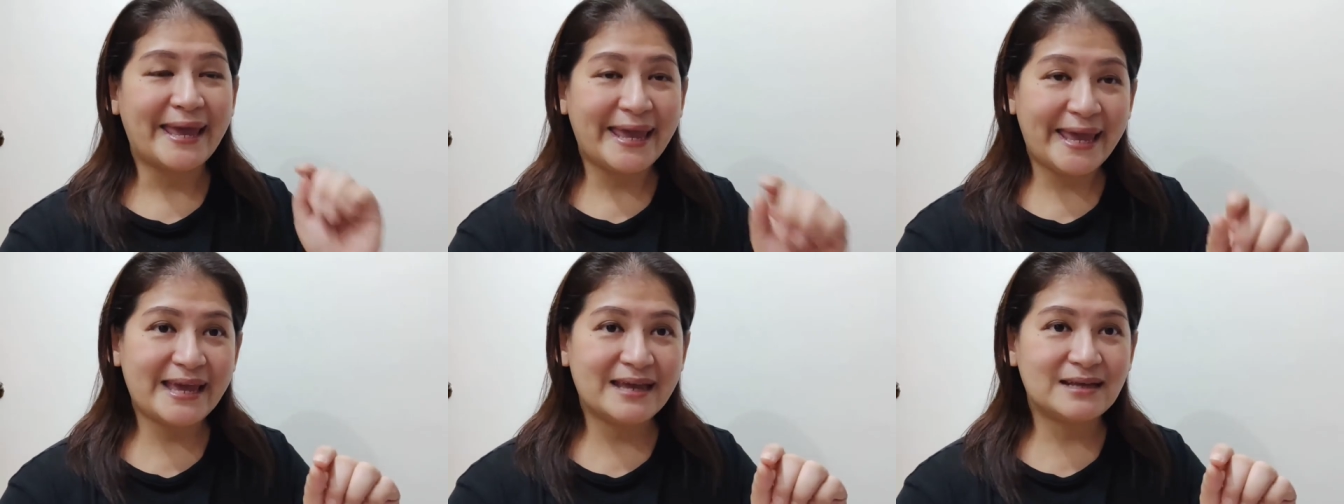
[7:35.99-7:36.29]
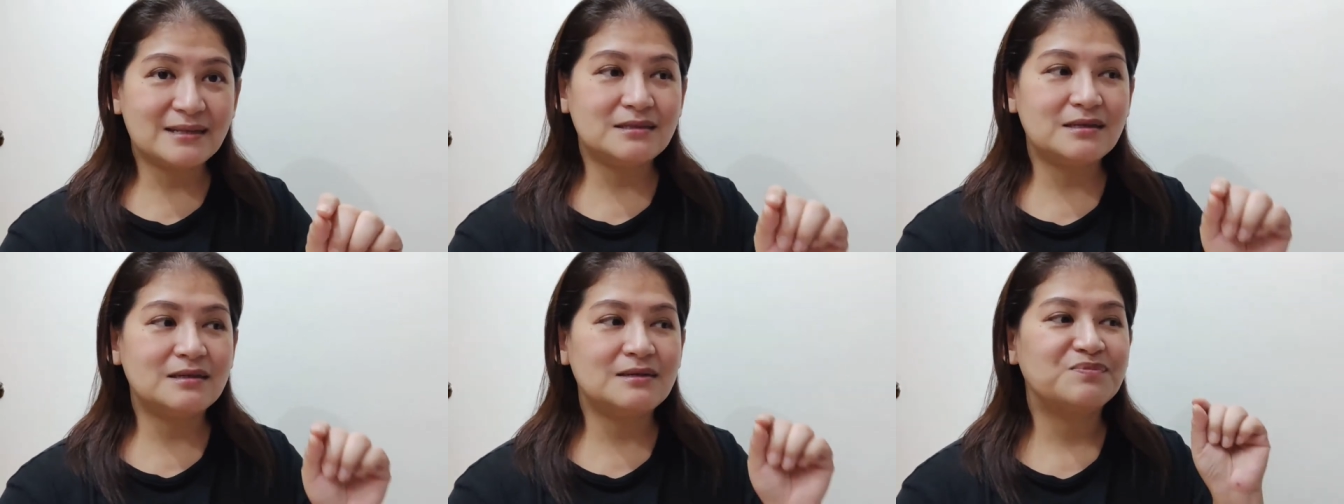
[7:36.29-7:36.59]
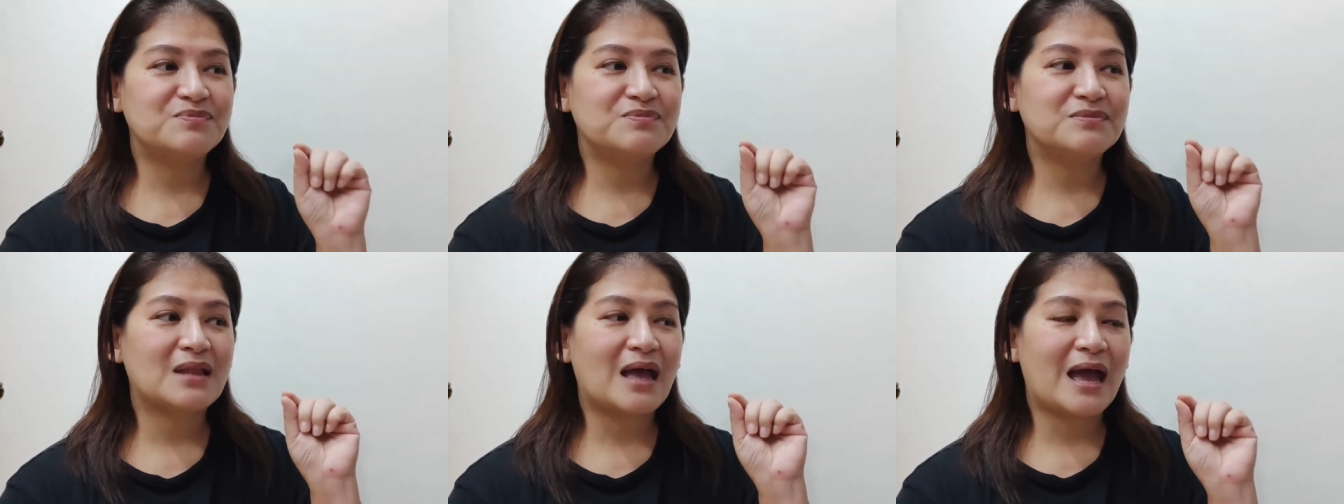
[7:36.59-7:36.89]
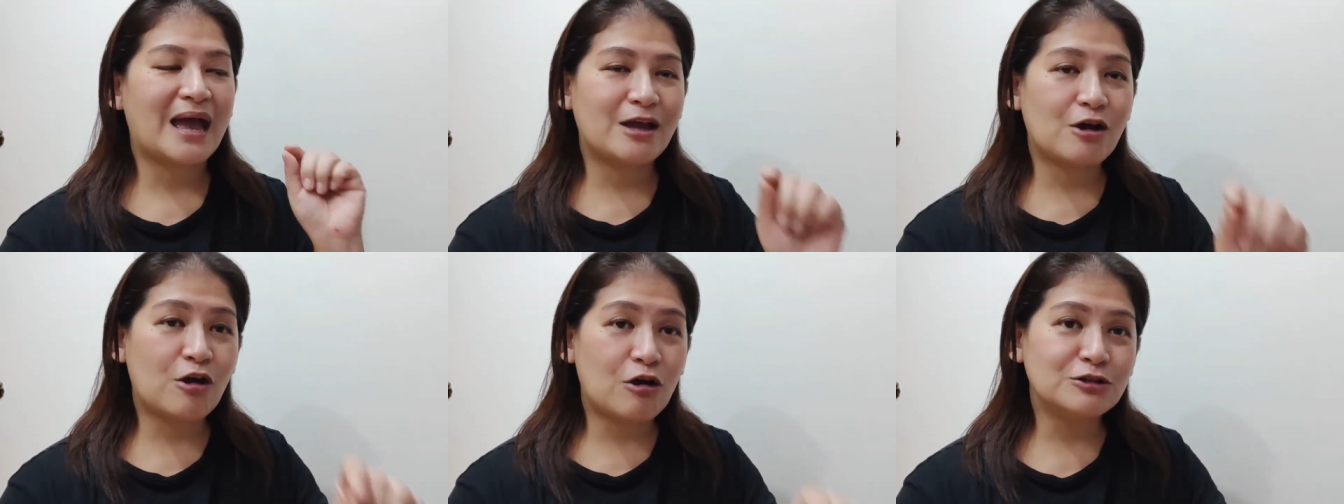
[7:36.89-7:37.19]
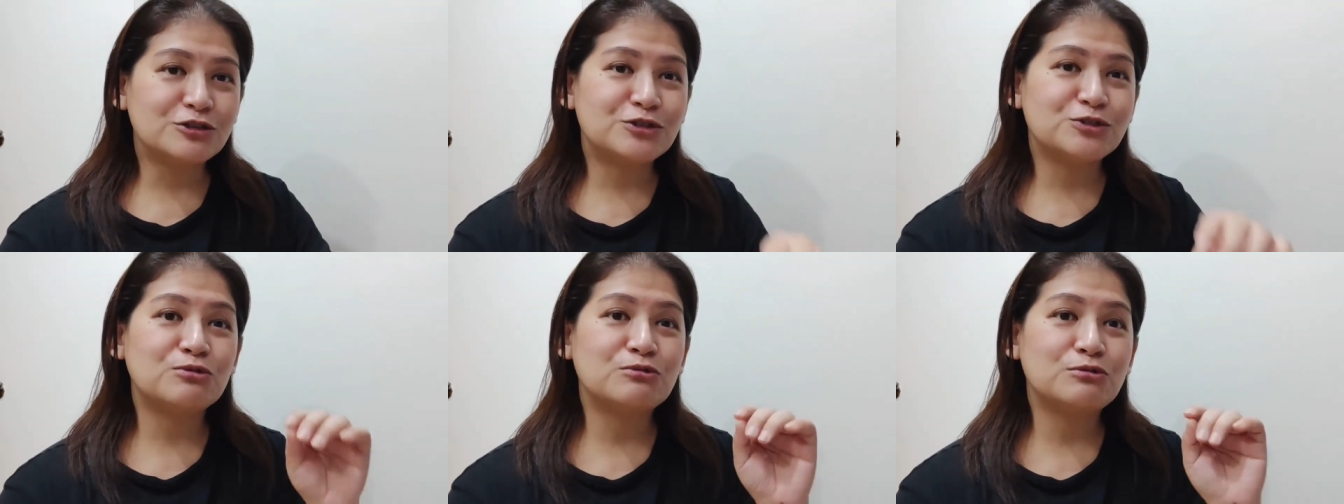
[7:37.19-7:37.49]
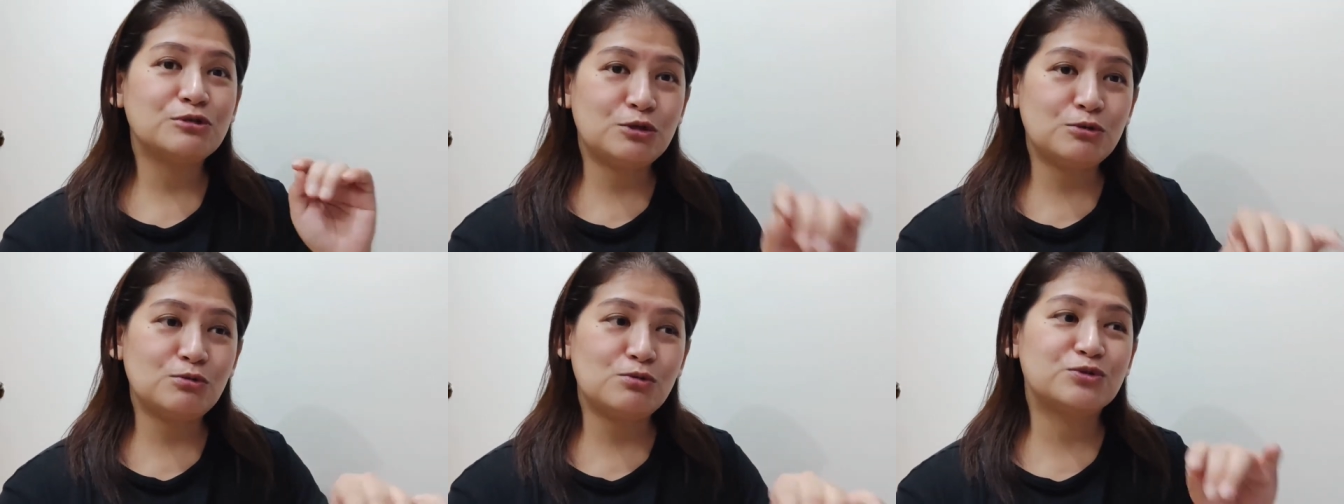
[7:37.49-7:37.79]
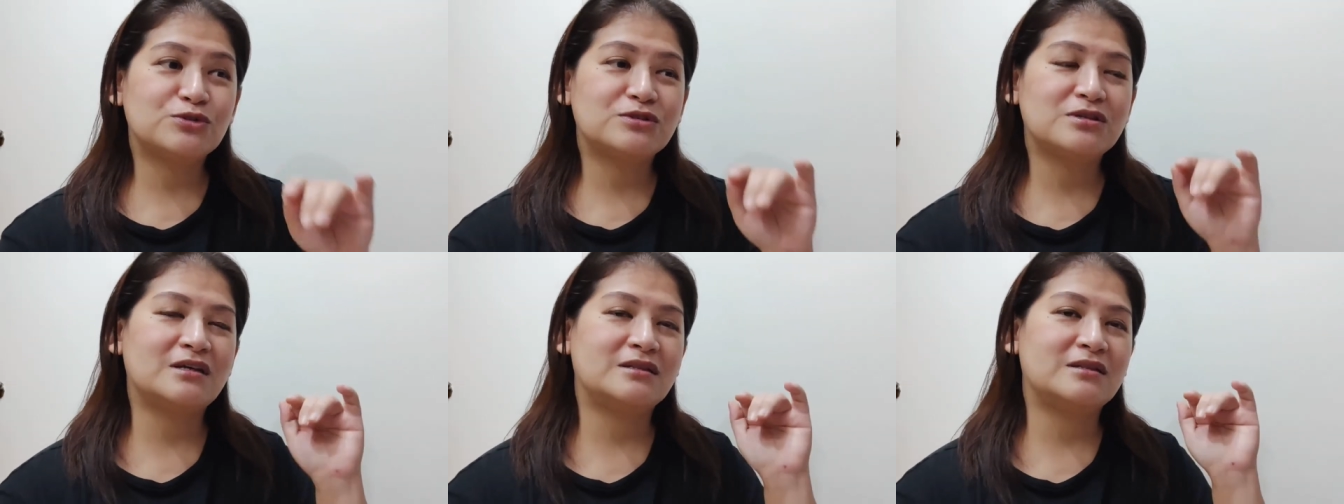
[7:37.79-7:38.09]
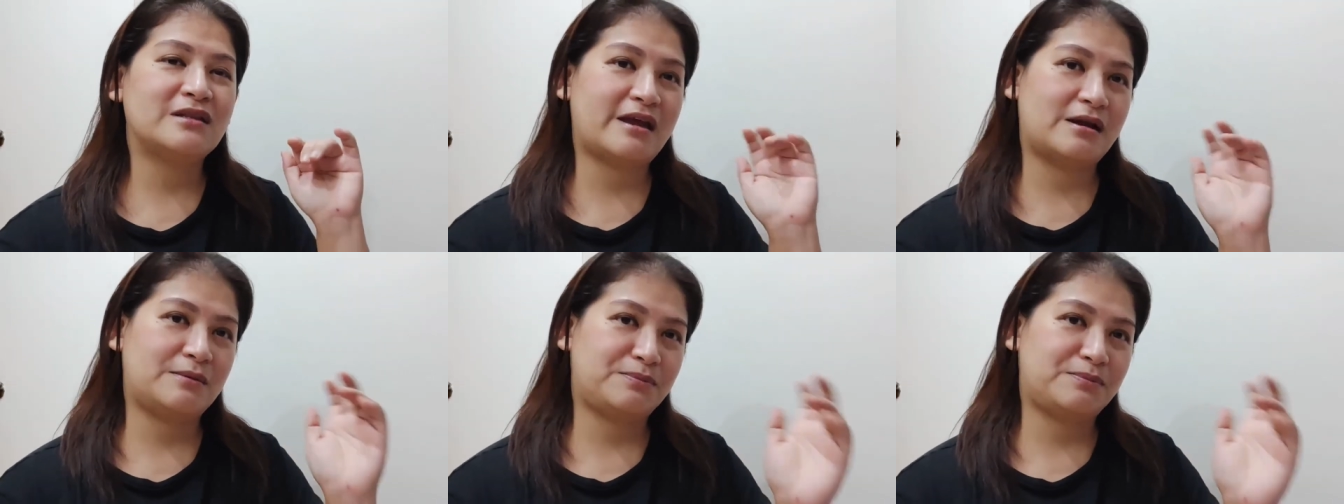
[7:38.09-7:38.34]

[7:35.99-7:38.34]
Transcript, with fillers: And I also use an